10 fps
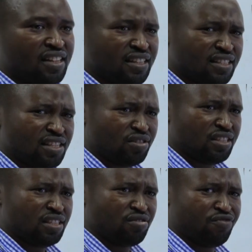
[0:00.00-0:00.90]
That is our
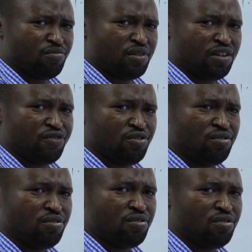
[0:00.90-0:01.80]
general formula
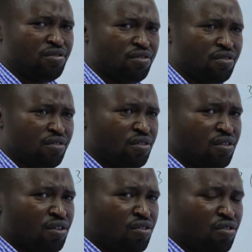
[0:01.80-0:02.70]
for
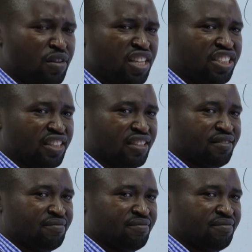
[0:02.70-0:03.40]
combination.